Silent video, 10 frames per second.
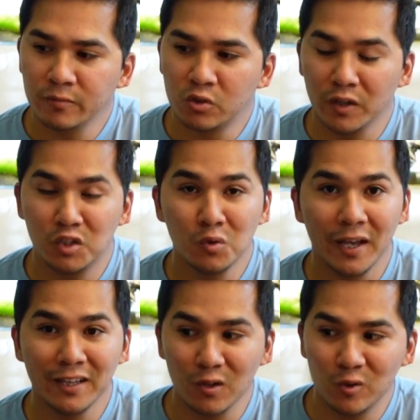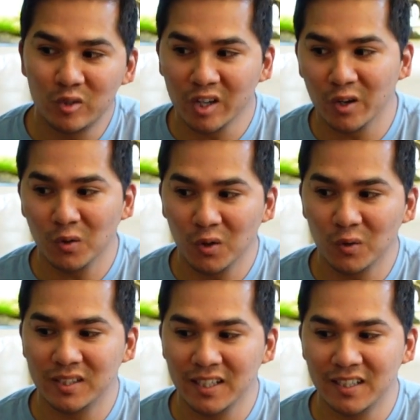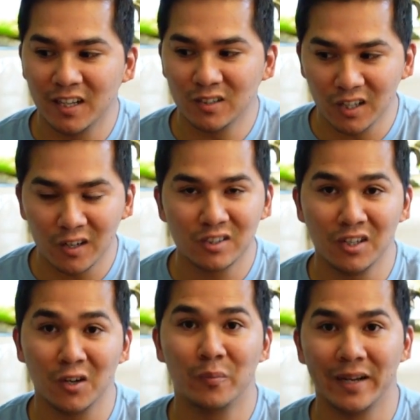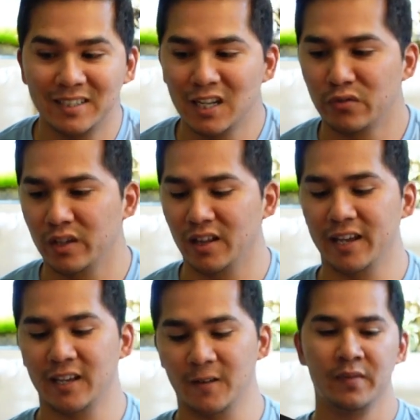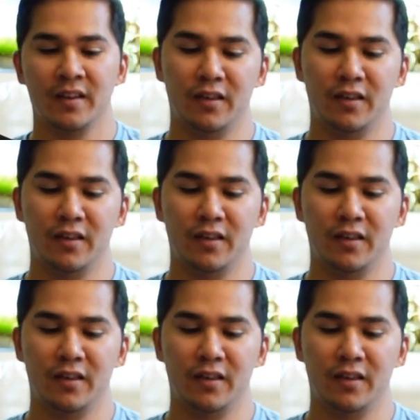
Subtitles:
So I do like those subtle little details. They are subtle, but I definitely like it.